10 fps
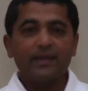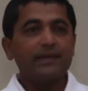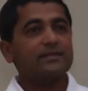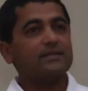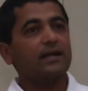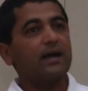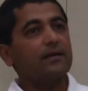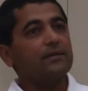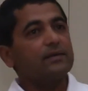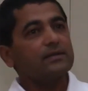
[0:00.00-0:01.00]
is,
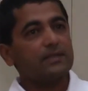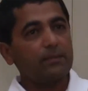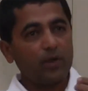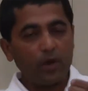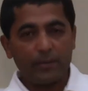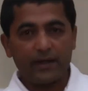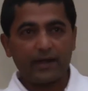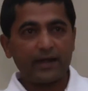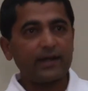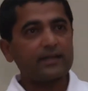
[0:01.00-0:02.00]
some
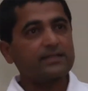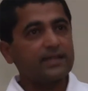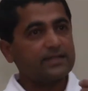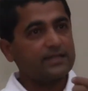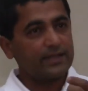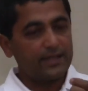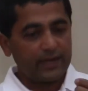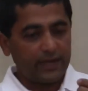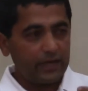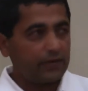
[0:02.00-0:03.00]
commentators, they say
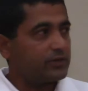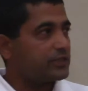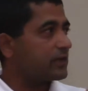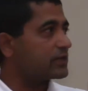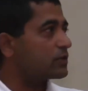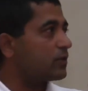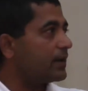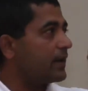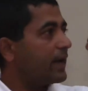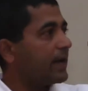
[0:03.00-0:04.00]
that individual
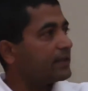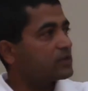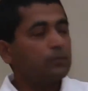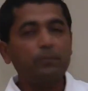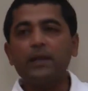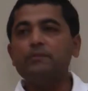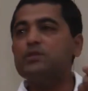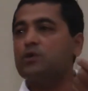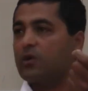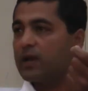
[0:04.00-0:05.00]
soul and the supreme
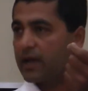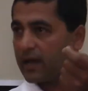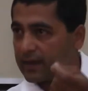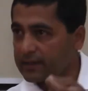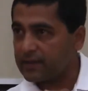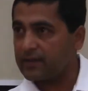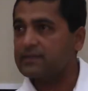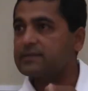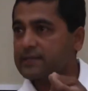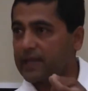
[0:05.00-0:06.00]
soul are
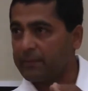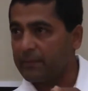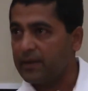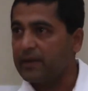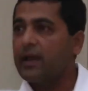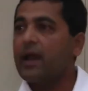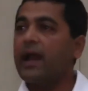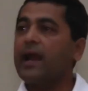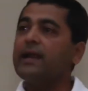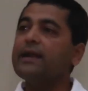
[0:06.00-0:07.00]
the same.
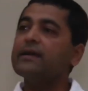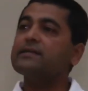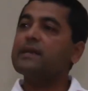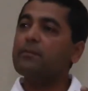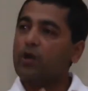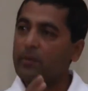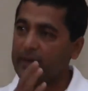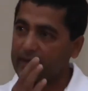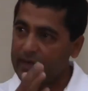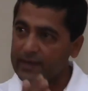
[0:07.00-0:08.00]
And some
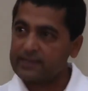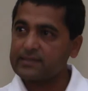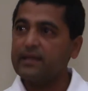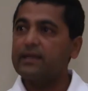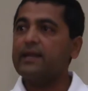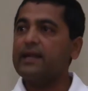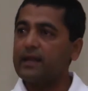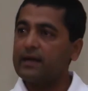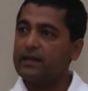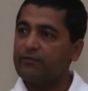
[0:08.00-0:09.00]
commentators,
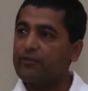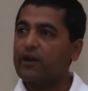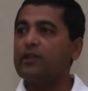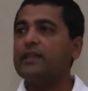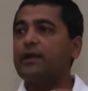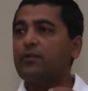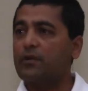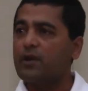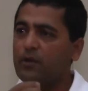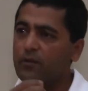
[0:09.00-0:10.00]
they differ on that
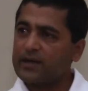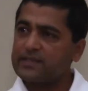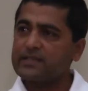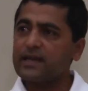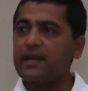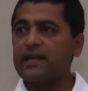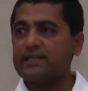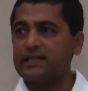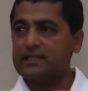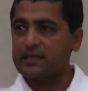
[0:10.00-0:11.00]
one. What is the
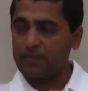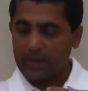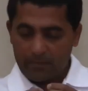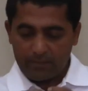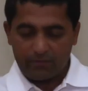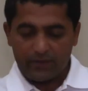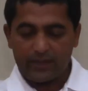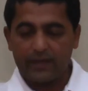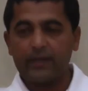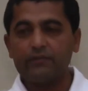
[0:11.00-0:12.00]
relationship between
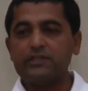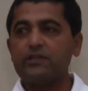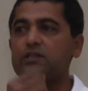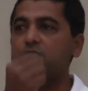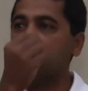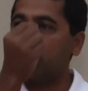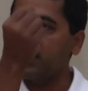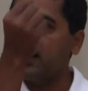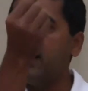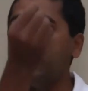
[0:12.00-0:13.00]
the individual
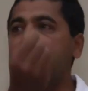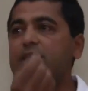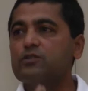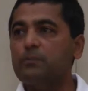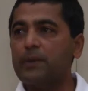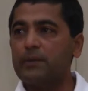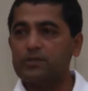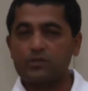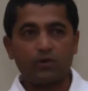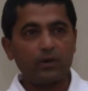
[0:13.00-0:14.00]
soul and the supreme
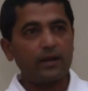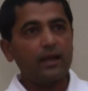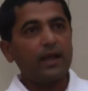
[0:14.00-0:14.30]
soul?